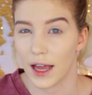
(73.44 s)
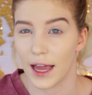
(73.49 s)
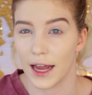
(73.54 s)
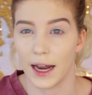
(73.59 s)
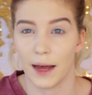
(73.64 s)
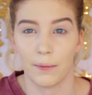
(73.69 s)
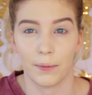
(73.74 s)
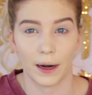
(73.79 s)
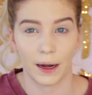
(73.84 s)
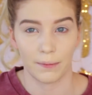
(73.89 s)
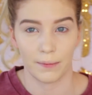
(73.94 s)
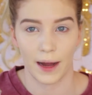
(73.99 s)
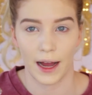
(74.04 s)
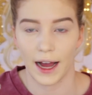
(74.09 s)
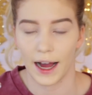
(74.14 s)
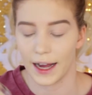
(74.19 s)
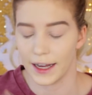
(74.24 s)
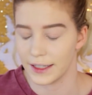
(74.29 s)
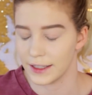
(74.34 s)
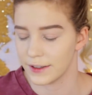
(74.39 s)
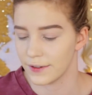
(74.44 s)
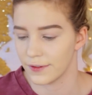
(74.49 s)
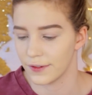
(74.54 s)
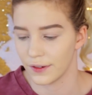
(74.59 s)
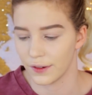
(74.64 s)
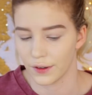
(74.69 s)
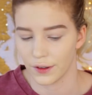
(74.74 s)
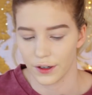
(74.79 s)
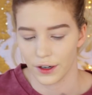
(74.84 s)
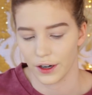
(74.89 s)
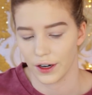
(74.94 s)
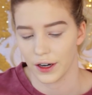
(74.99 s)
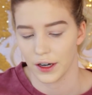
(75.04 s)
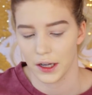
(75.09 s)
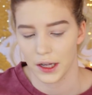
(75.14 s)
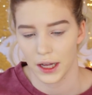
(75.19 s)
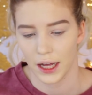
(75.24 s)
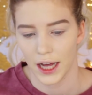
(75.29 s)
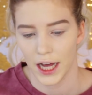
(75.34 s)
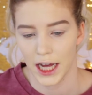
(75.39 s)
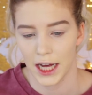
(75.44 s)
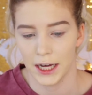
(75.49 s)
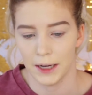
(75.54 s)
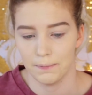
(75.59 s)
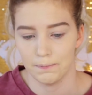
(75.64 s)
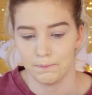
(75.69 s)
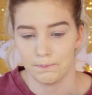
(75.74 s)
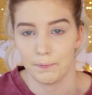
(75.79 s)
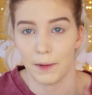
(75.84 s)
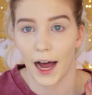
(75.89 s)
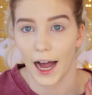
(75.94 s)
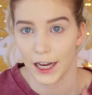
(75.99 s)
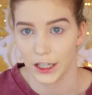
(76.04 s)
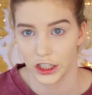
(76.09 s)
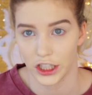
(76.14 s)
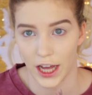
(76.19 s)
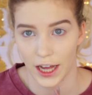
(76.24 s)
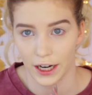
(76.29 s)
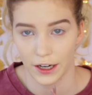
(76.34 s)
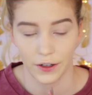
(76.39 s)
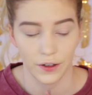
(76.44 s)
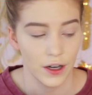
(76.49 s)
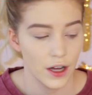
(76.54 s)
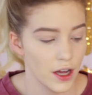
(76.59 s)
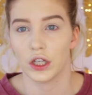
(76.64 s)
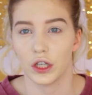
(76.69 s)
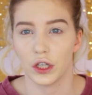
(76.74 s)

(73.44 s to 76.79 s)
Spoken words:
and I prepped my eyes for eyeshadow.